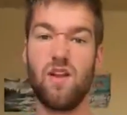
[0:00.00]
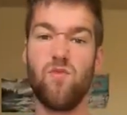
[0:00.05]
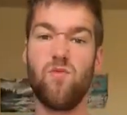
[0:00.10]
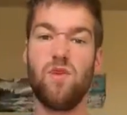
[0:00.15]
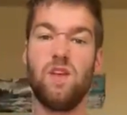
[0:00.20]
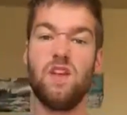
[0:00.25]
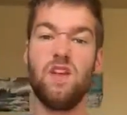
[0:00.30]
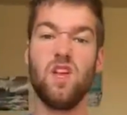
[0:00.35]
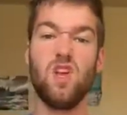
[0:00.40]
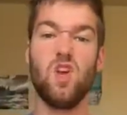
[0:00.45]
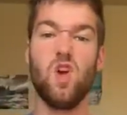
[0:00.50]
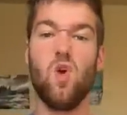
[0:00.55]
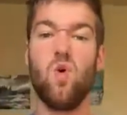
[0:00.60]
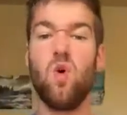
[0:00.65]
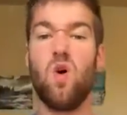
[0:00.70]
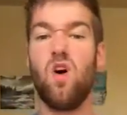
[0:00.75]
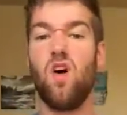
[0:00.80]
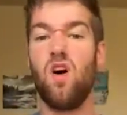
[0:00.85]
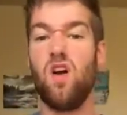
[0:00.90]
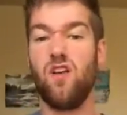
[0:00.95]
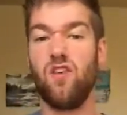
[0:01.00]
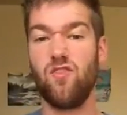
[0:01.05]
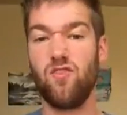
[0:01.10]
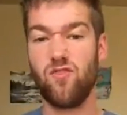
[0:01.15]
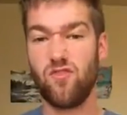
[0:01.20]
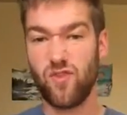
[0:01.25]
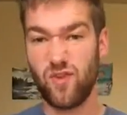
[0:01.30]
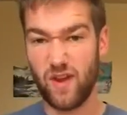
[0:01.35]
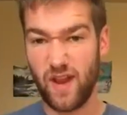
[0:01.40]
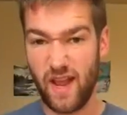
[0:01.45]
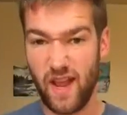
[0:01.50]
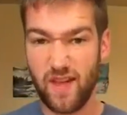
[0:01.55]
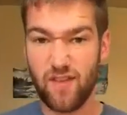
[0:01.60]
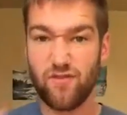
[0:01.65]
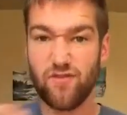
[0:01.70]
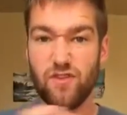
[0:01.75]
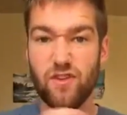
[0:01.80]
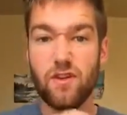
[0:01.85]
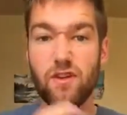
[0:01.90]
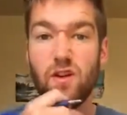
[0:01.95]
And we could go on
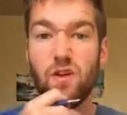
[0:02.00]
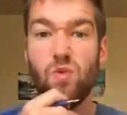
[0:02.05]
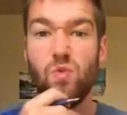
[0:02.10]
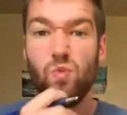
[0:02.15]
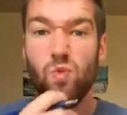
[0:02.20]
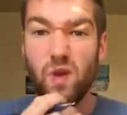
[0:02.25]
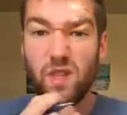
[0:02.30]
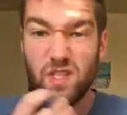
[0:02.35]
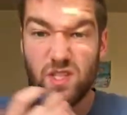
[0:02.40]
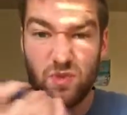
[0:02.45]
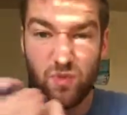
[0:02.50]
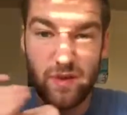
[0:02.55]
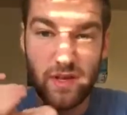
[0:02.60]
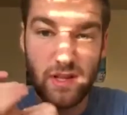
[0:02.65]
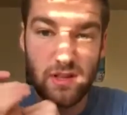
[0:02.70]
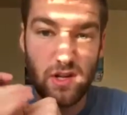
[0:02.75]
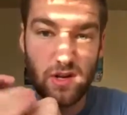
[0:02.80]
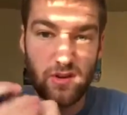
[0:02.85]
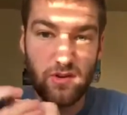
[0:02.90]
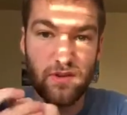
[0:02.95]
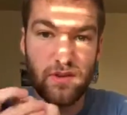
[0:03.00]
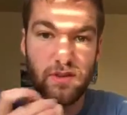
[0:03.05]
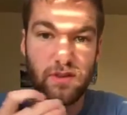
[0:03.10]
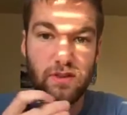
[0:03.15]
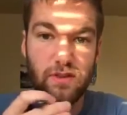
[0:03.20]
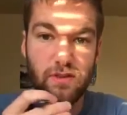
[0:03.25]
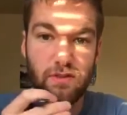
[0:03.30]
forever once we learned